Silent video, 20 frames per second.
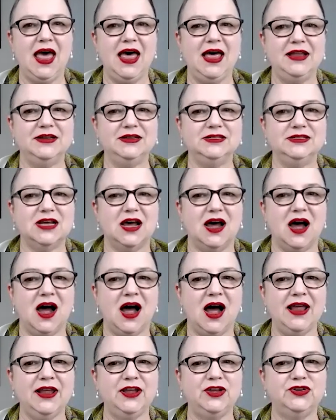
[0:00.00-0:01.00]
and
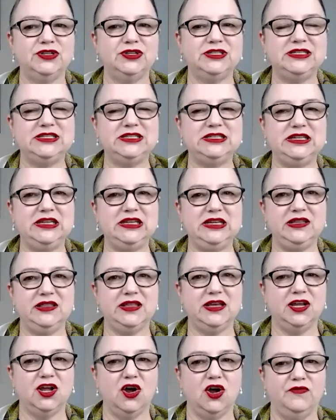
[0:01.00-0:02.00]
I could
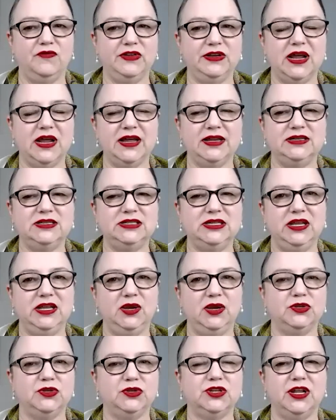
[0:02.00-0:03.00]
see that
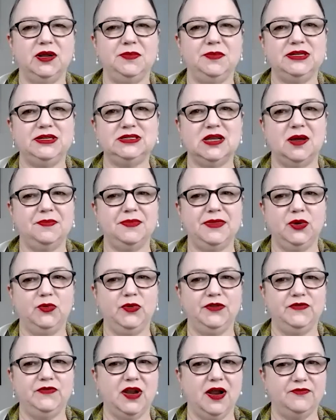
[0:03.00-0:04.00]
COVID-19 was going to be
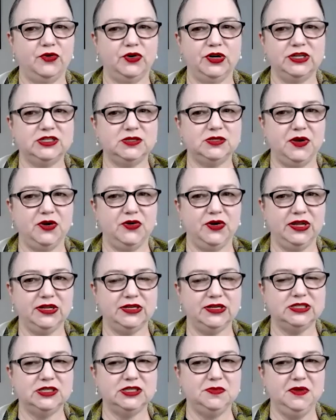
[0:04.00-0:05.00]
something we've never
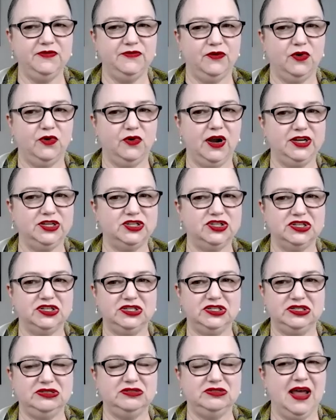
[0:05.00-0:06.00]
experienced before. I
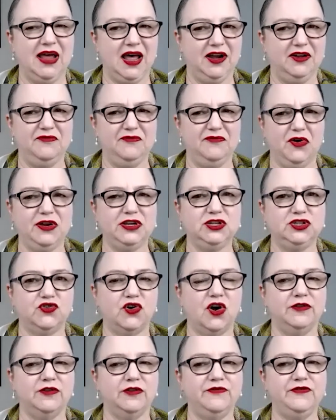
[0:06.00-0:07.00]
just had a very
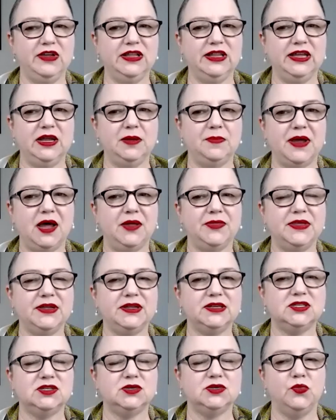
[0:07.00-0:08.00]
strong feeling
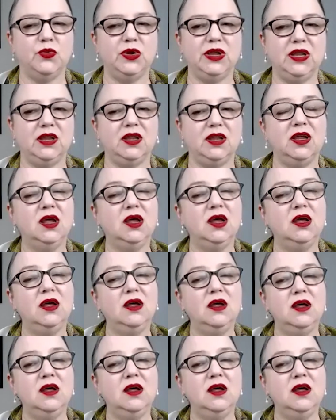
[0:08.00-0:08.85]
about this. And we